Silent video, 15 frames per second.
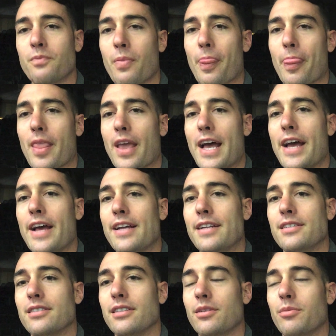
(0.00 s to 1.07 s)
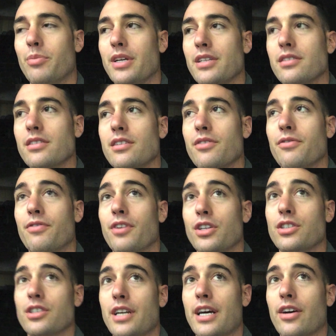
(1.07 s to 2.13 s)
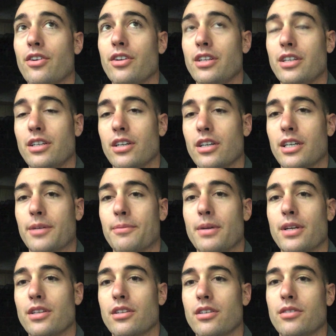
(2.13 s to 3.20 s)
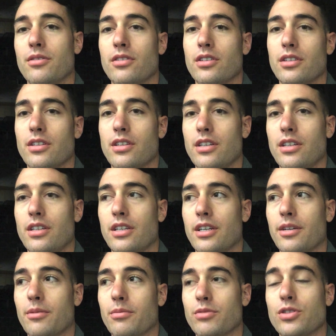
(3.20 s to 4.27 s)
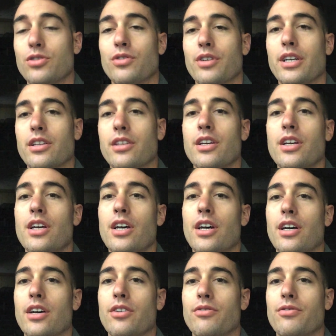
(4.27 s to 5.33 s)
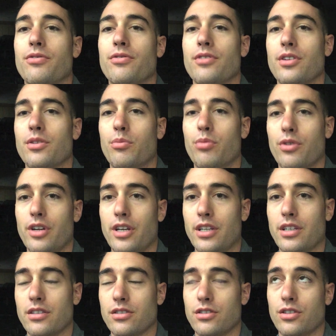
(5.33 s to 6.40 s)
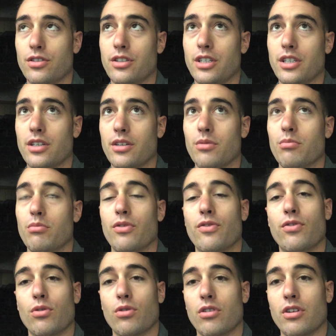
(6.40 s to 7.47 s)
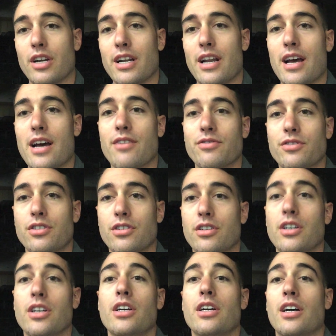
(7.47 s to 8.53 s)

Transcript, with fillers: and basically the functionality and the strength of the brain during, before, and after